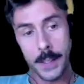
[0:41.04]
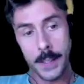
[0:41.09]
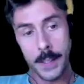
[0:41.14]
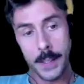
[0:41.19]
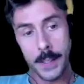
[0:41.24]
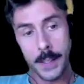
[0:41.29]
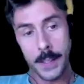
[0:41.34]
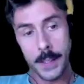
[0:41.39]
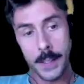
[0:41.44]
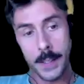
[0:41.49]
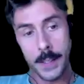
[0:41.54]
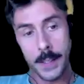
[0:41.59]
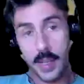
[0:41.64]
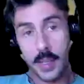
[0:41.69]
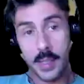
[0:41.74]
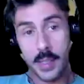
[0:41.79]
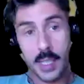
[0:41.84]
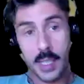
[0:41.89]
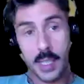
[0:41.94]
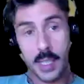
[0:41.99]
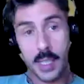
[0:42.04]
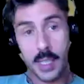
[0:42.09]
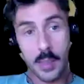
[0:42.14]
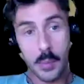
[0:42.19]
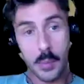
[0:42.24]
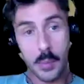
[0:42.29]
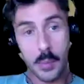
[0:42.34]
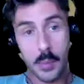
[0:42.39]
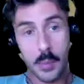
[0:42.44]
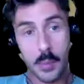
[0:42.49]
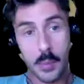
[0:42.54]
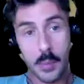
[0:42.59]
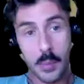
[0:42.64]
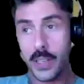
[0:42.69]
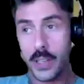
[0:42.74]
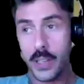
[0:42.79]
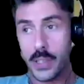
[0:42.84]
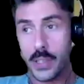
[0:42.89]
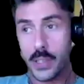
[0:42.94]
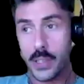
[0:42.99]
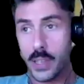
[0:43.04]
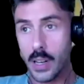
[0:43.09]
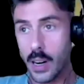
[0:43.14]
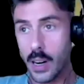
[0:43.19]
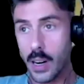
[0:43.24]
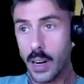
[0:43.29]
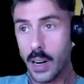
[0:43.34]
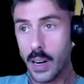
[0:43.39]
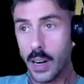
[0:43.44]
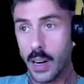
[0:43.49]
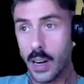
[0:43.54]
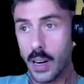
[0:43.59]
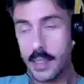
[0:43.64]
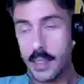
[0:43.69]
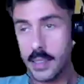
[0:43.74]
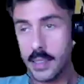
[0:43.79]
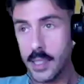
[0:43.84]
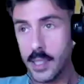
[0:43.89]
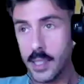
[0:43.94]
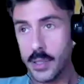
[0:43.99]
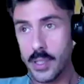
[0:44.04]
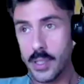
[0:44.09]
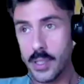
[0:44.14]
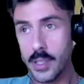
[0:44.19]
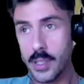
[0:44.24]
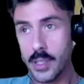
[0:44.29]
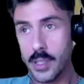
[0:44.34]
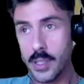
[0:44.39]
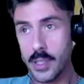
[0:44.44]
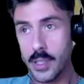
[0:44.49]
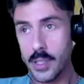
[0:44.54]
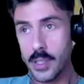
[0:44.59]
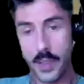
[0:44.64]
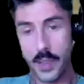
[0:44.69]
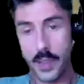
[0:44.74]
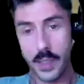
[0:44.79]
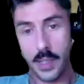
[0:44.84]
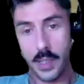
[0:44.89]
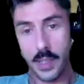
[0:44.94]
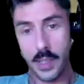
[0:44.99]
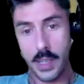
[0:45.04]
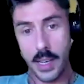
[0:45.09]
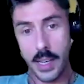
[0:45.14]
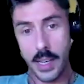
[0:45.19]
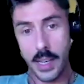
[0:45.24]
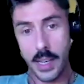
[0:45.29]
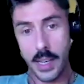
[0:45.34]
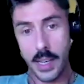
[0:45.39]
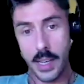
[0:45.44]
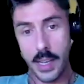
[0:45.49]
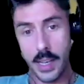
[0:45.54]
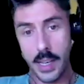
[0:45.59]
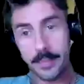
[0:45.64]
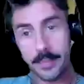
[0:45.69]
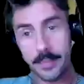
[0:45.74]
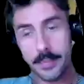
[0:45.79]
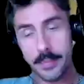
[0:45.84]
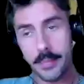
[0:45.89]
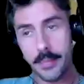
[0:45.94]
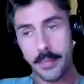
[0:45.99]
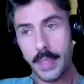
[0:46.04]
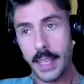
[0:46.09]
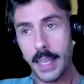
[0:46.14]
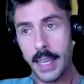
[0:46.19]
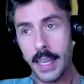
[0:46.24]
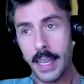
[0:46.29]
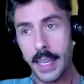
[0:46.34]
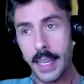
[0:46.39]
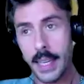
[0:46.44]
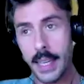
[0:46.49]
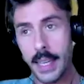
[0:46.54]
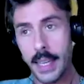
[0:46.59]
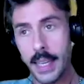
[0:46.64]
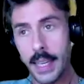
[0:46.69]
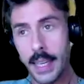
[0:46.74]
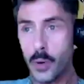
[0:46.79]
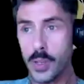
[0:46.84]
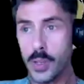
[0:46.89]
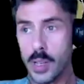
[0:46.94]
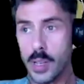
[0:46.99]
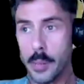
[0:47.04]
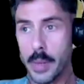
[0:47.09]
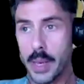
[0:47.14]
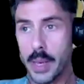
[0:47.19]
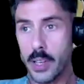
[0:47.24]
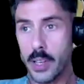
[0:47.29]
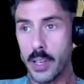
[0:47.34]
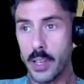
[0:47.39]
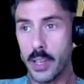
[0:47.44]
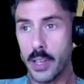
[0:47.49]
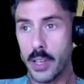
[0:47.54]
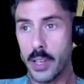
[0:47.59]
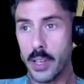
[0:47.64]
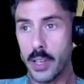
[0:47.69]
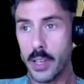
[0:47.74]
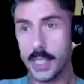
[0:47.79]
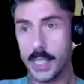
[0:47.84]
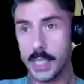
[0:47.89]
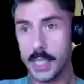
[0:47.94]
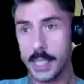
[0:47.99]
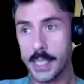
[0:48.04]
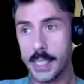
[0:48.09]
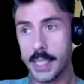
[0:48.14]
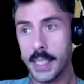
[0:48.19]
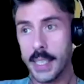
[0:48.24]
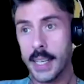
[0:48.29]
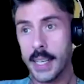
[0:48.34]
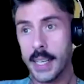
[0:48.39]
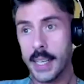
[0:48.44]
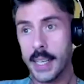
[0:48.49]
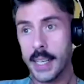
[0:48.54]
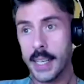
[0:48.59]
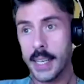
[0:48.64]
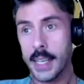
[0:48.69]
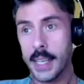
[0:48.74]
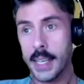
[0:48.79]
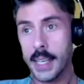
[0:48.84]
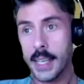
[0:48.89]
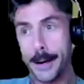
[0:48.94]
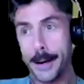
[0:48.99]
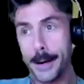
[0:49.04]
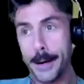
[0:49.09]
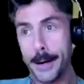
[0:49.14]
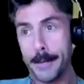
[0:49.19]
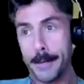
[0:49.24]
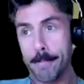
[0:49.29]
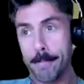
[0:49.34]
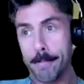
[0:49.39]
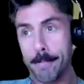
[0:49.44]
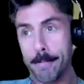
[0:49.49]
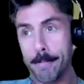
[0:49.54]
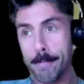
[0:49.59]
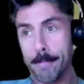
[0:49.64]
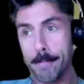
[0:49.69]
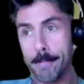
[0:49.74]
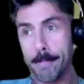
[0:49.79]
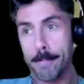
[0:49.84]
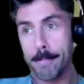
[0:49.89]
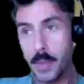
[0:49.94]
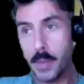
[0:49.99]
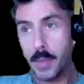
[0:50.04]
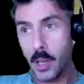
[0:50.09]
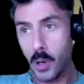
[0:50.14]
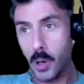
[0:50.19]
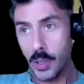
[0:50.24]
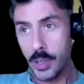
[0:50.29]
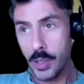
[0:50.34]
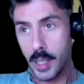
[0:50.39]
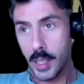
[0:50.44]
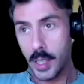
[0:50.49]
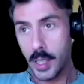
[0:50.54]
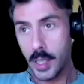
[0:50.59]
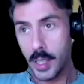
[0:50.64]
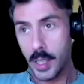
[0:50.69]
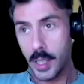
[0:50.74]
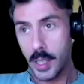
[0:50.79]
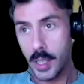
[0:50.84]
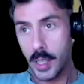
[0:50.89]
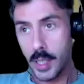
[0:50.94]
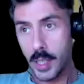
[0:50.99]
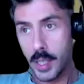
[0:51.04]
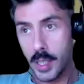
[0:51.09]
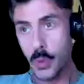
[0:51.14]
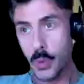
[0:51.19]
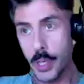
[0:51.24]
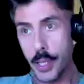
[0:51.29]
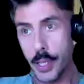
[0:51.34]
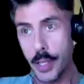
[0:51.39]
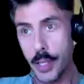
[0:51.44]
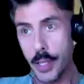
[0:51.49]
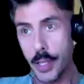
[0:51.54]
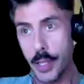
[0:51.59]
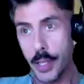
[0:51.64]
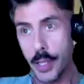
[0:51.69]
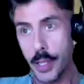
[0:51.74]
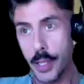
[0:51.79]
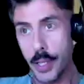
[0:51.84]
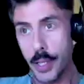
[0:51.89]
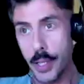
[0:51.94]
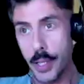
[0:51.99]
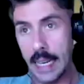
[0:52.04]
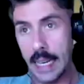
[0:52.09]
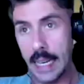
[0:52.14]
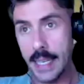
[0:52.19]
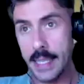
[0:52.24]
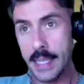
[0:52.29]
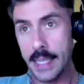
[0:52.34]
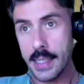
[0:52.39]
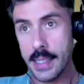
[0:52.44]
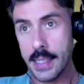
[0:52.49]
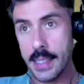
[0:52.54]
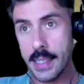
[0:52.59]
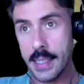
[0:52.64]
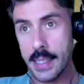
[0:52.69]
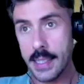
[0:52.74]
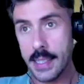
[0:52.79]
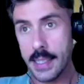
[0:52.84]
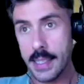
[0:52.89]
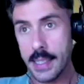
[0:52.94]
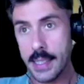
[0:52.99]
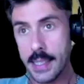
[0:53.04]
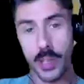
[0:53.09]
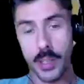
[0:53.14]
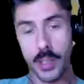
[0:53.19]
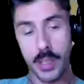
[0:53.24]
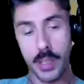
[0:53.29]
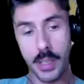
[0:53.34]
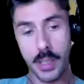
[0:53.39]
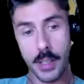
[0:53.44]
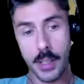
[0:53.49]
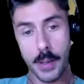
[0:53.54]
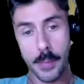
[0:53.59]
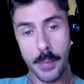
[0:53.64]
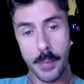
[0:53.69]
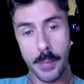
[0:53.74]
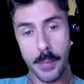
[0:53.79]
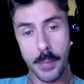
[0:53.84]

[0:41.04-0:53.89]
I run a team of designers, architect, interior designer, graphic designer, and of course I make sure that I am the contact person with the client, and I make sure that the